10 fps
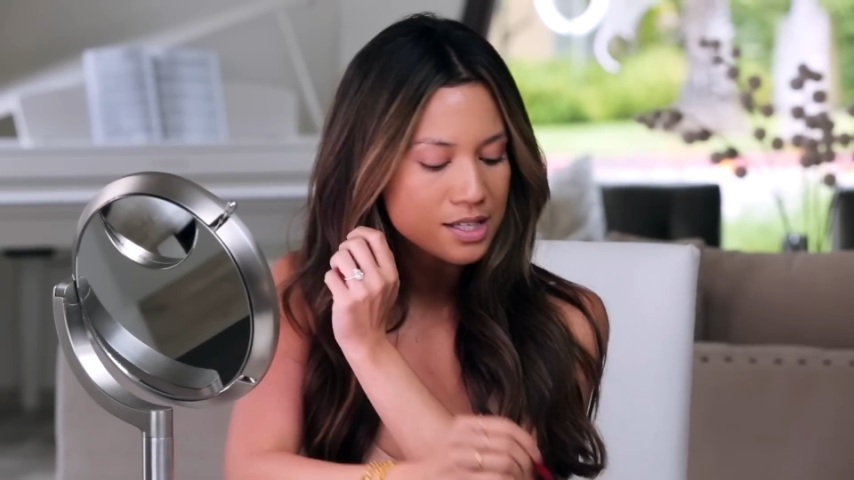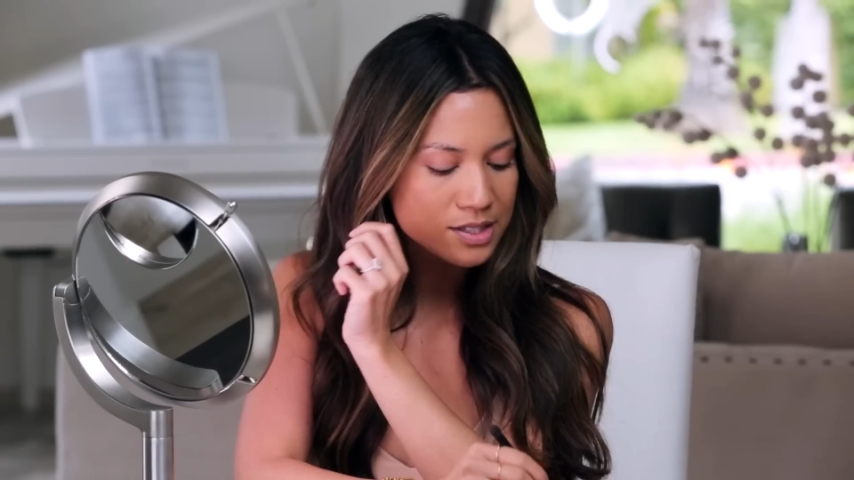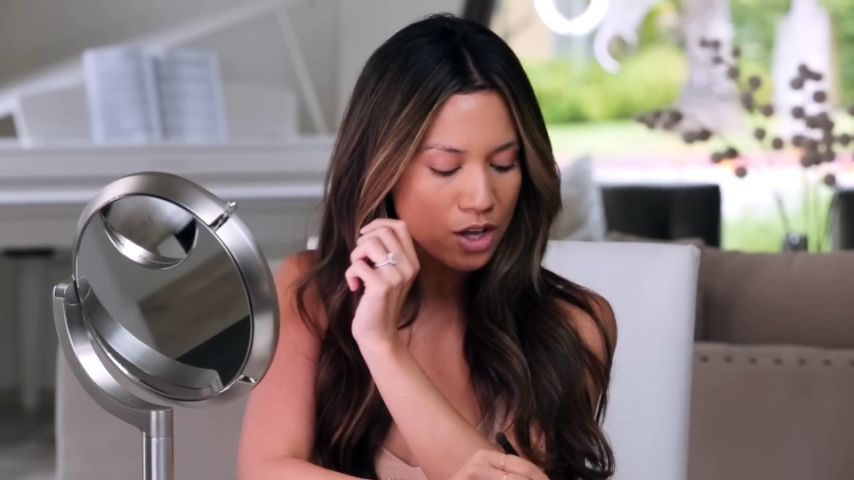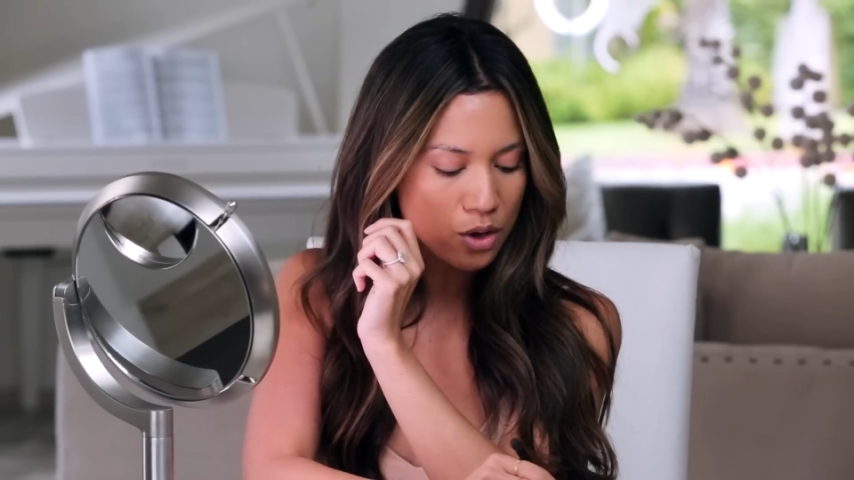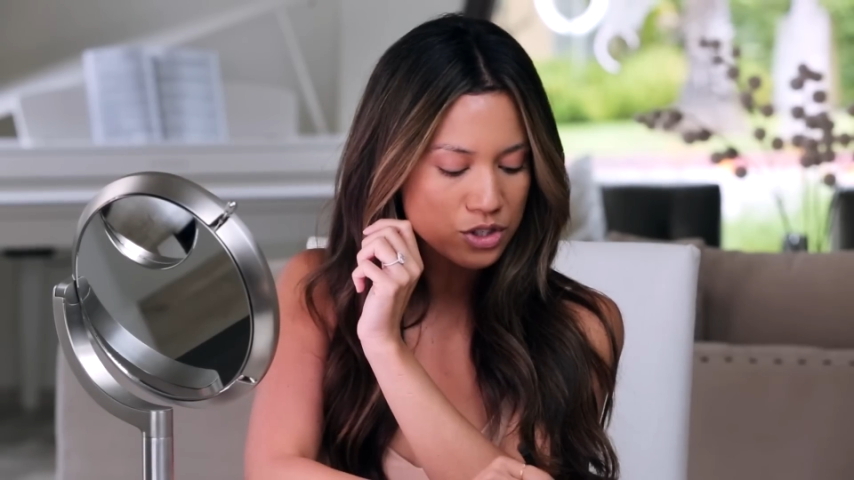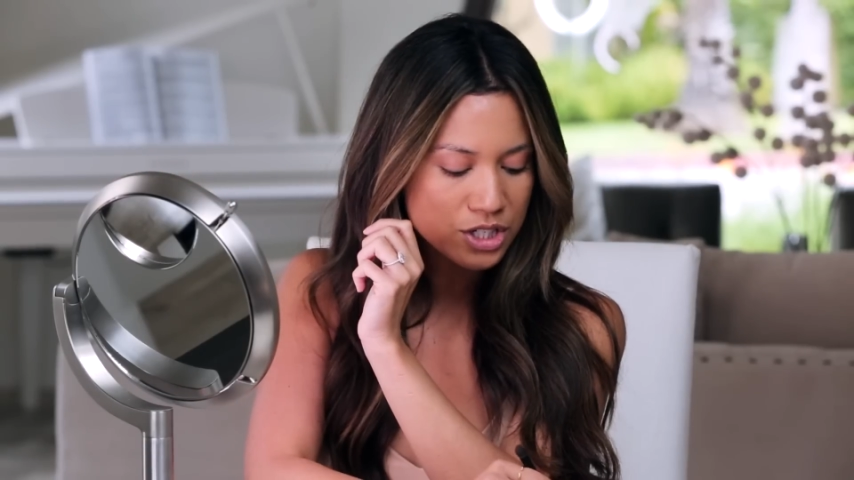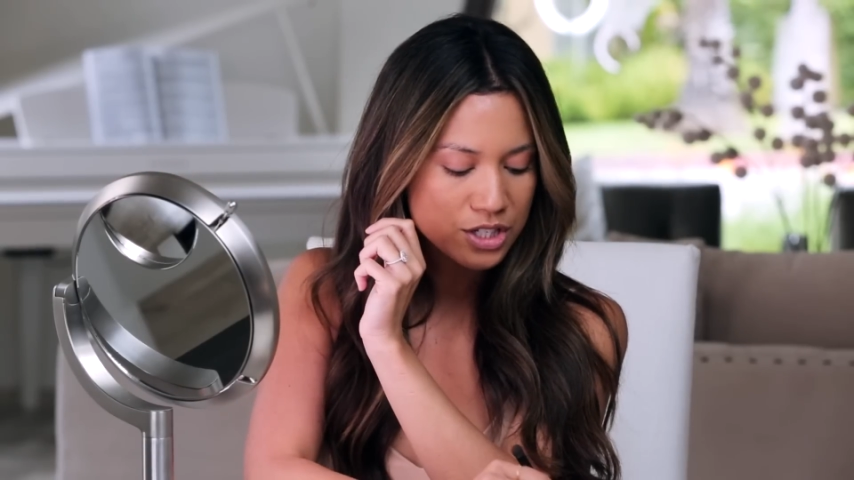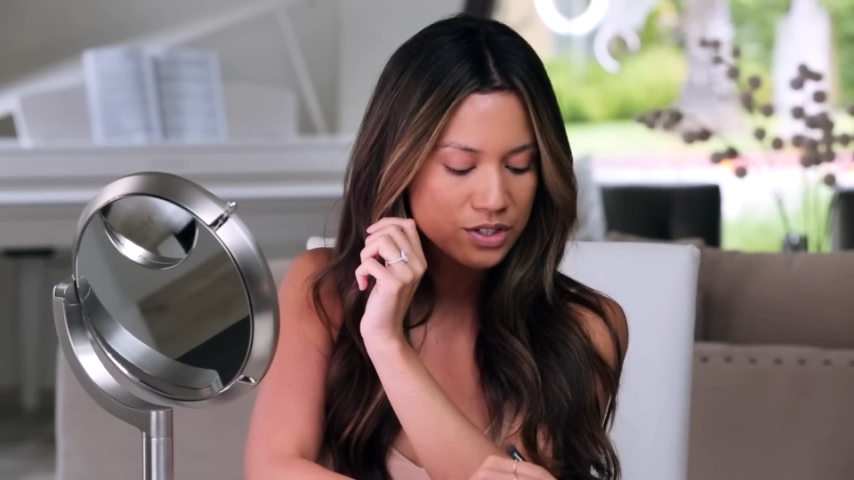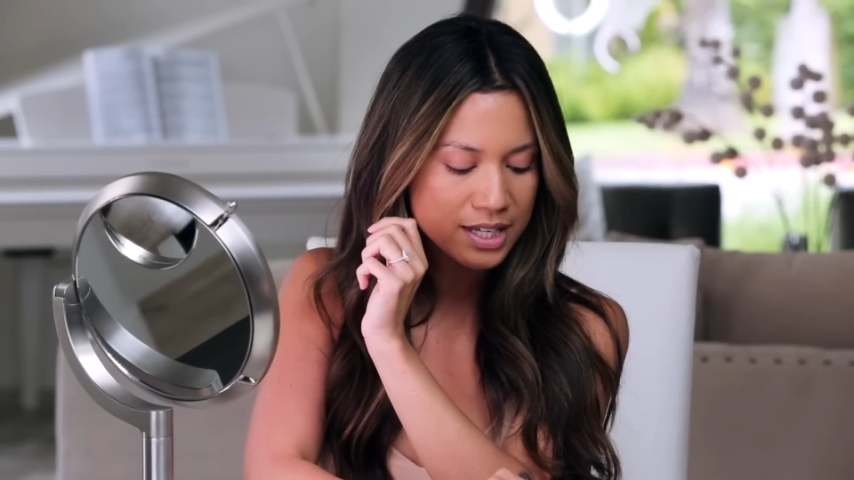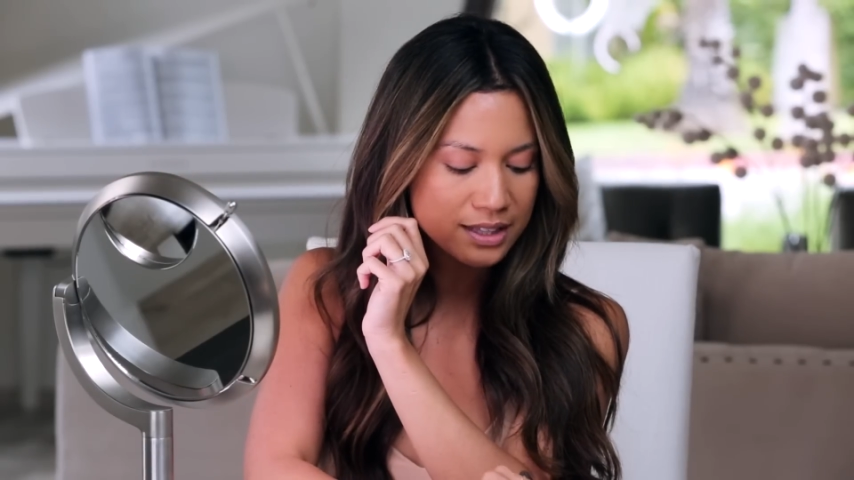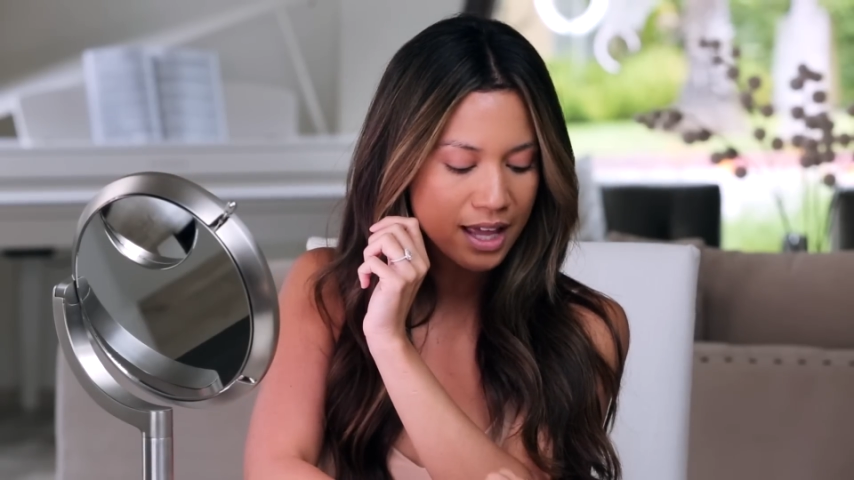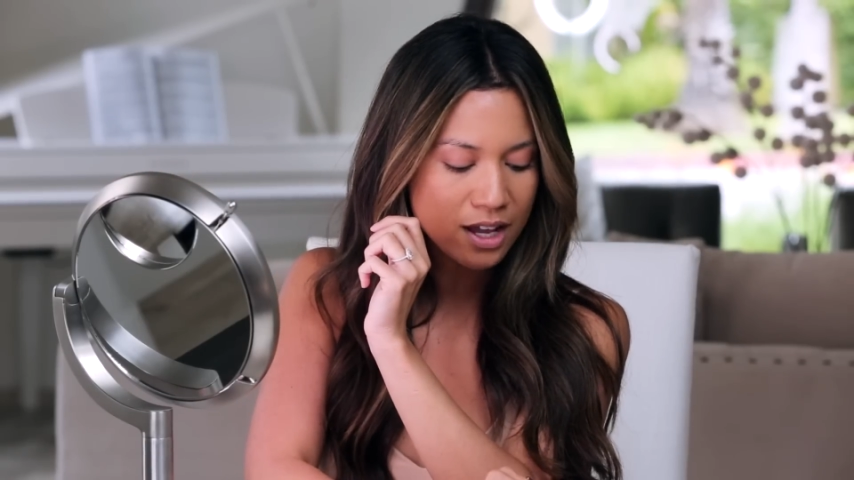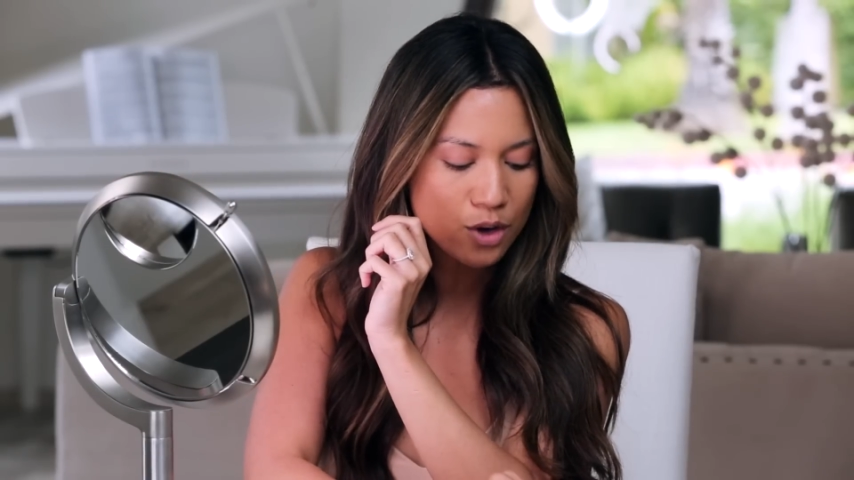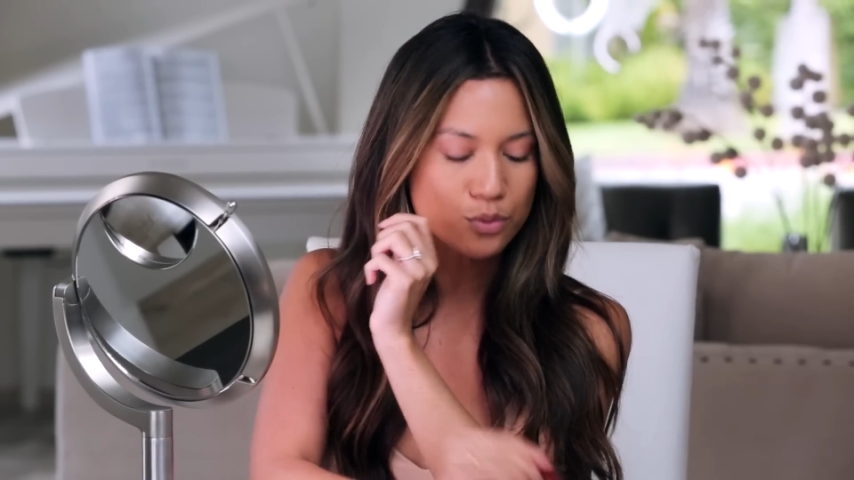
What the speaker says: So just using like